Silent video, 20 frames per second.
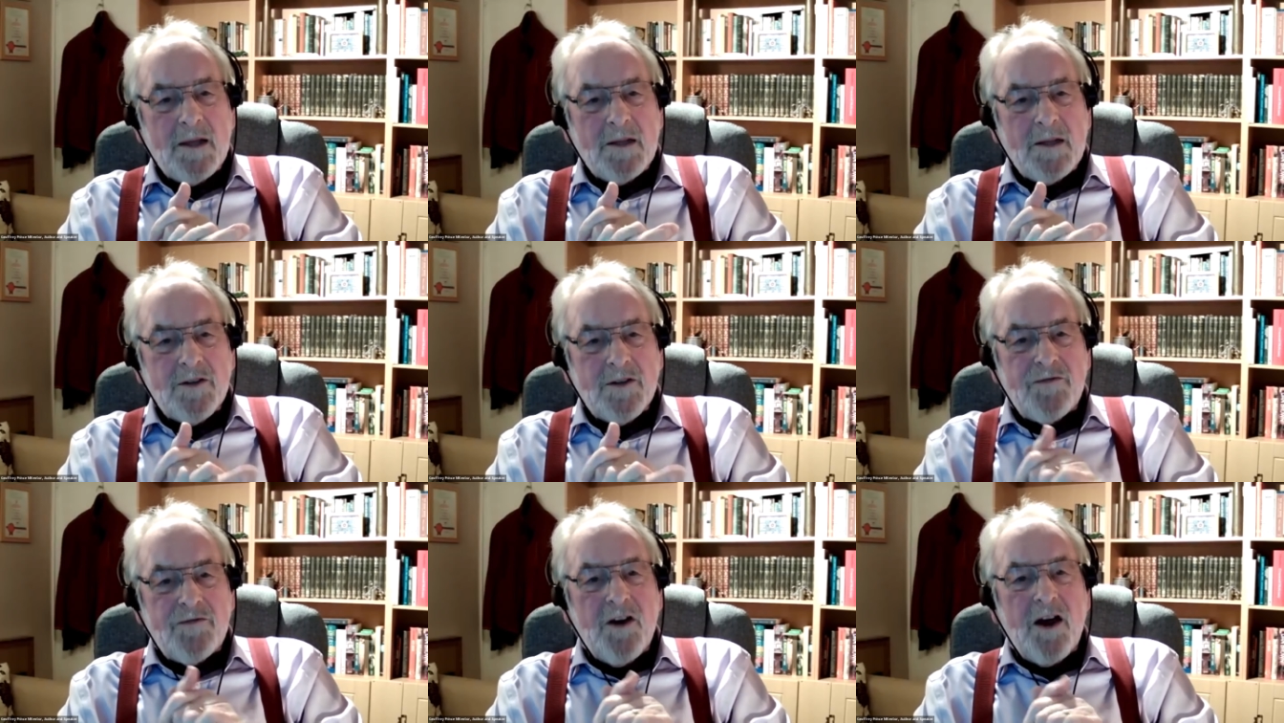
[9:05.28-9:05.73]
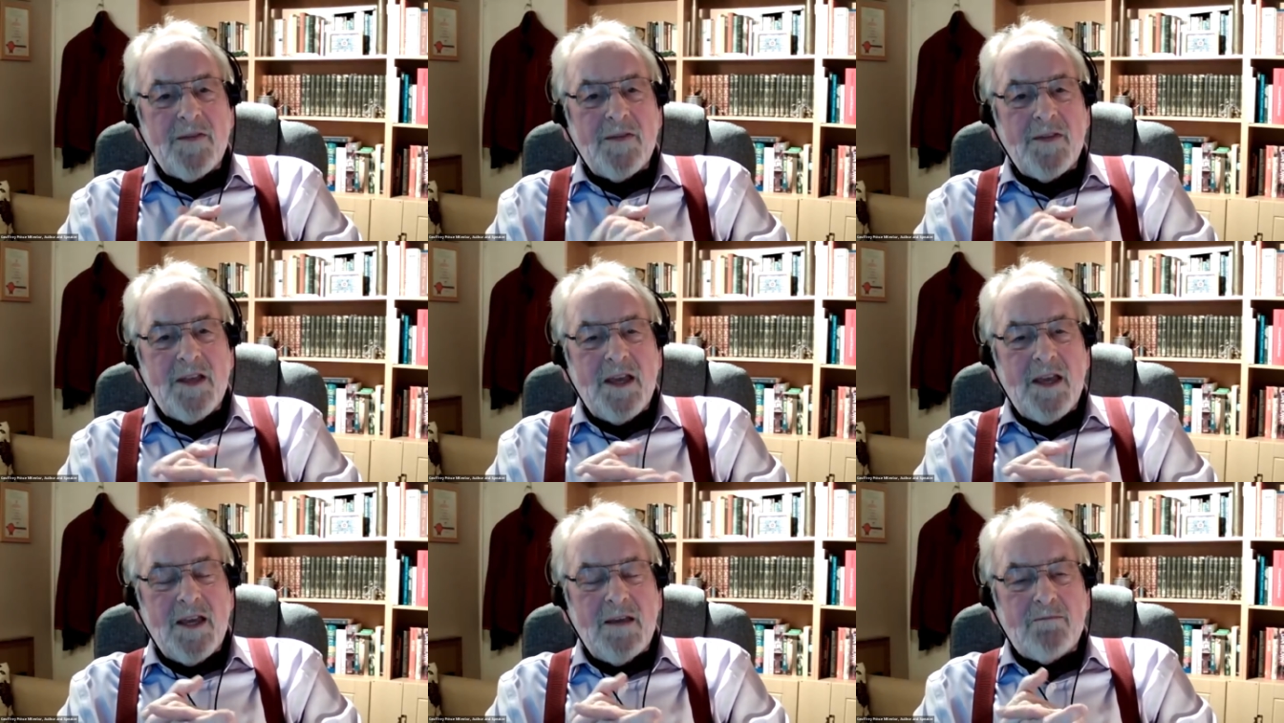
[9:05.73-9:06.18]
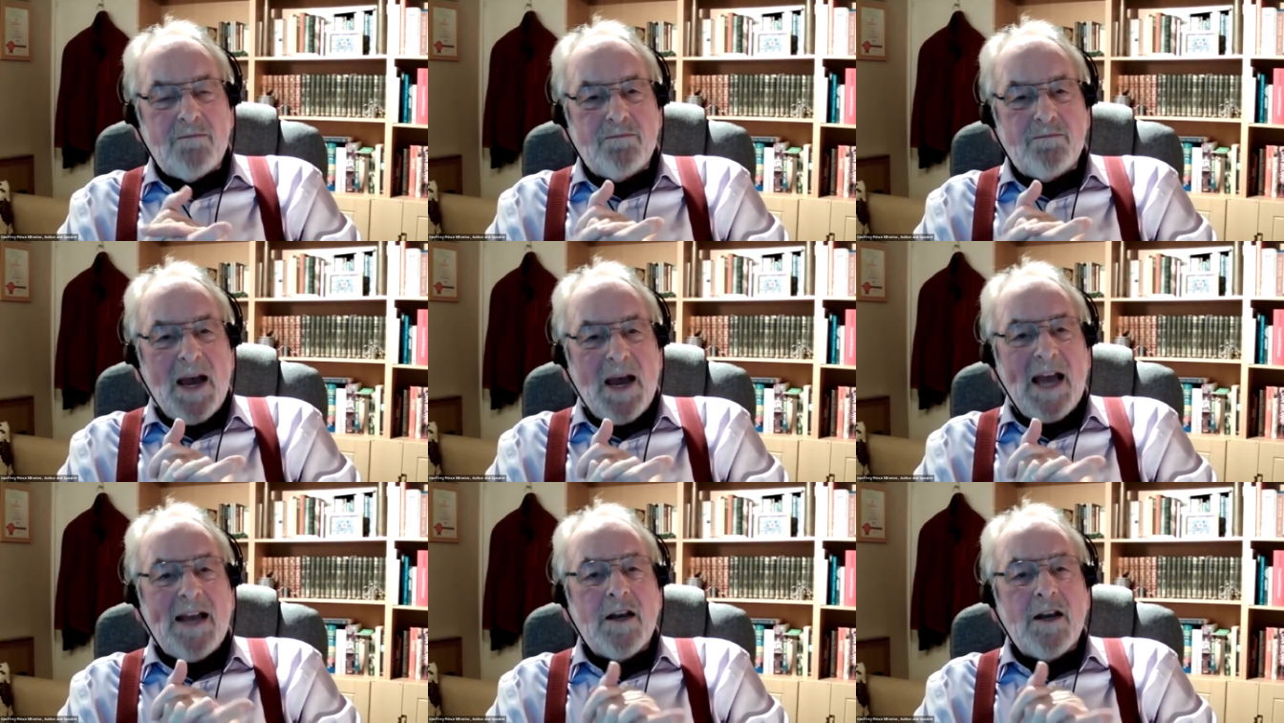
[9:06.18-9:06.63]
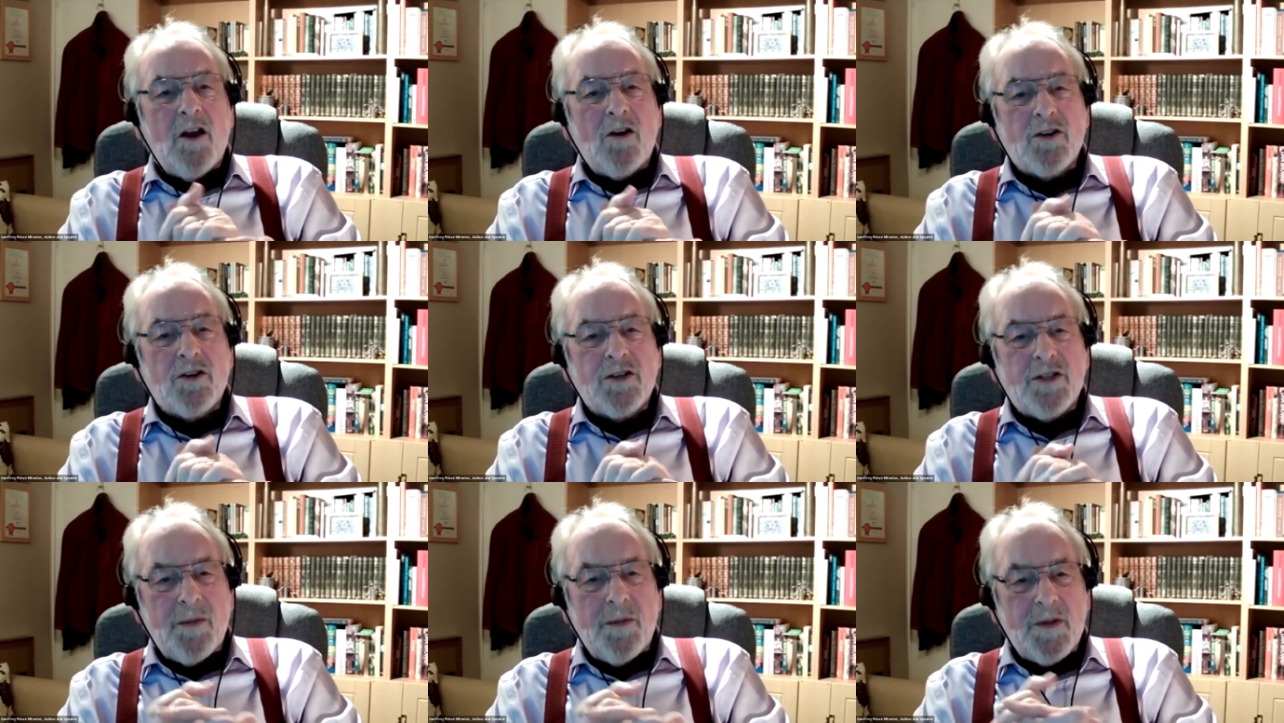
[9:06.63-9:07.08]
to find the
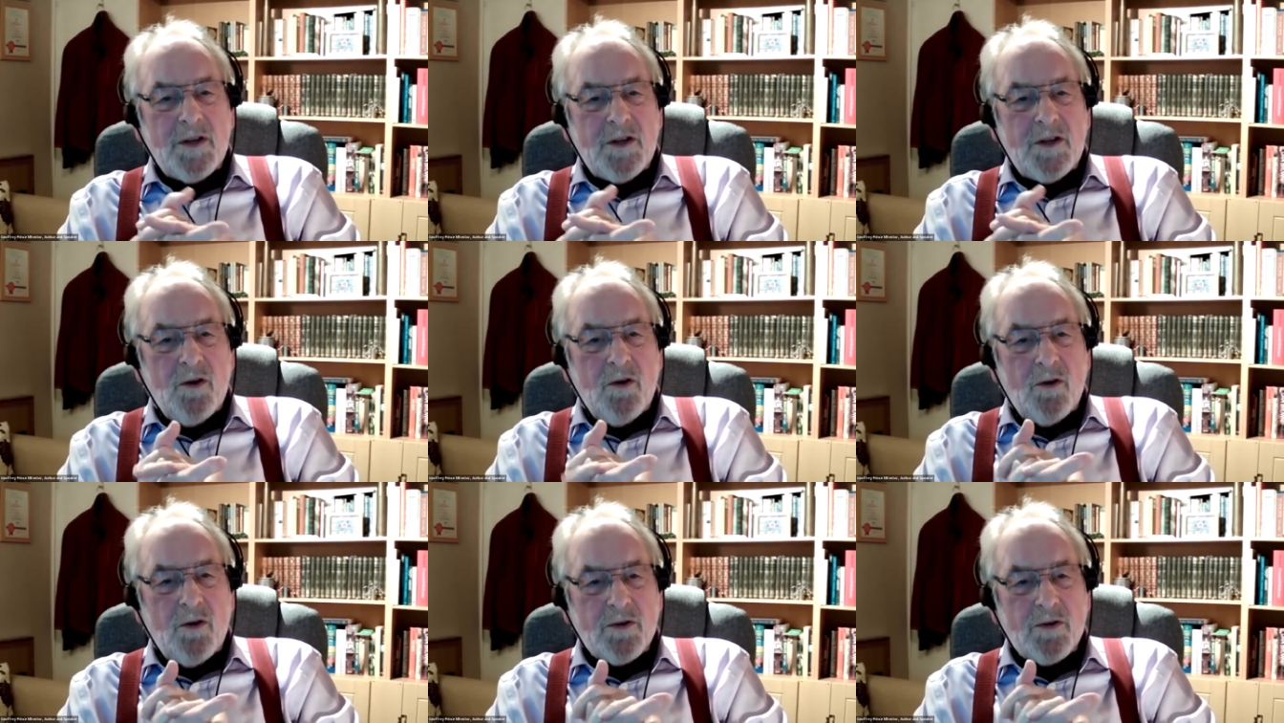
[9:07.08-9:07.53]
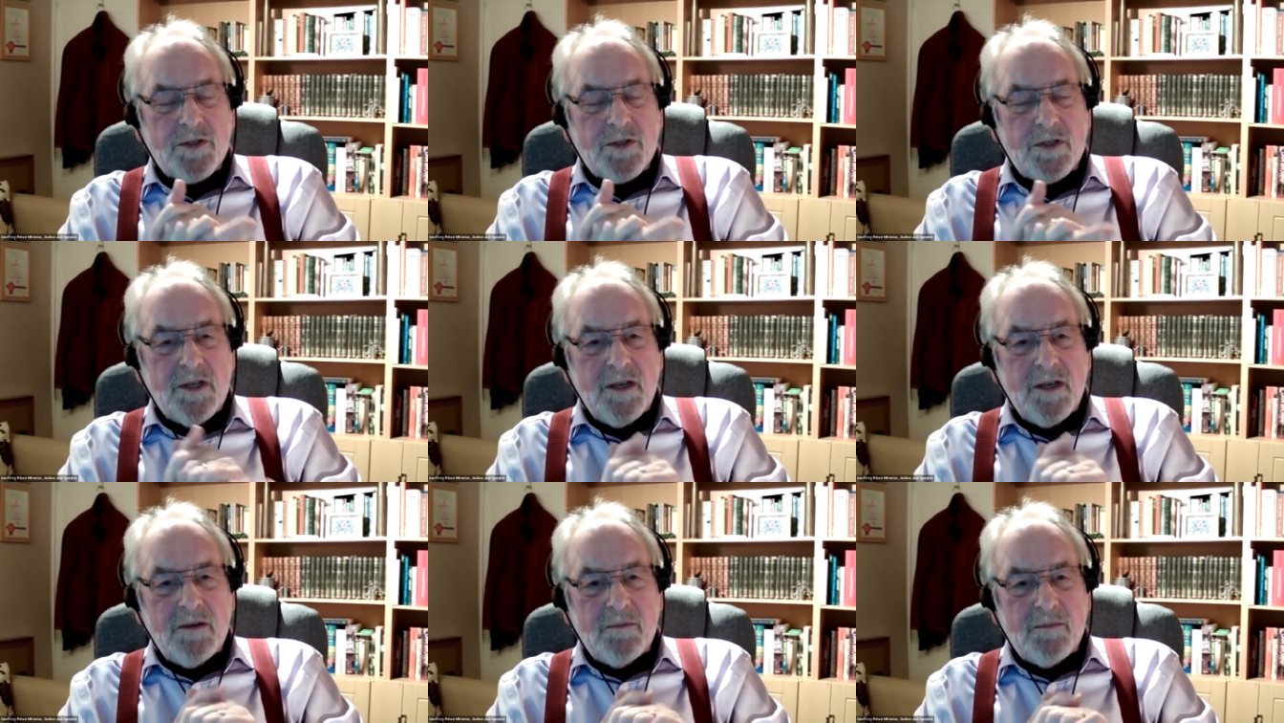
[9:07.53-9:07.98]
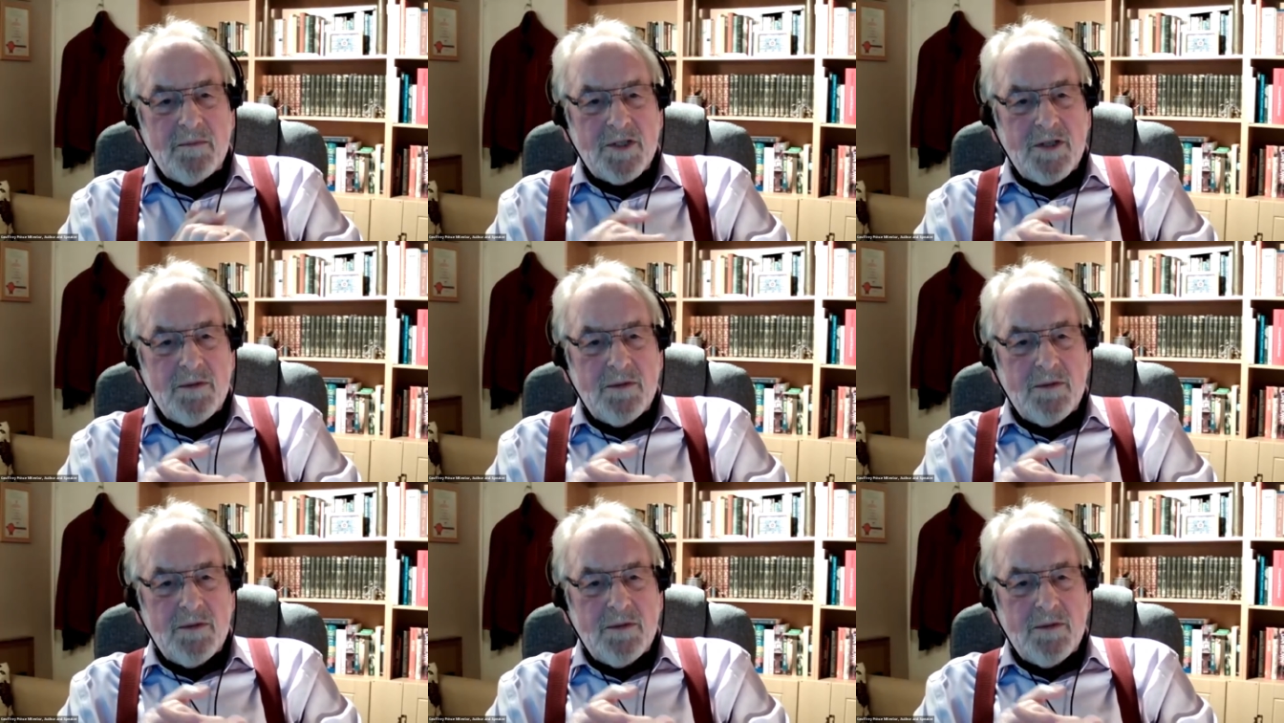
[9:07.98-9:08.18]
padlocks on the doors Mr.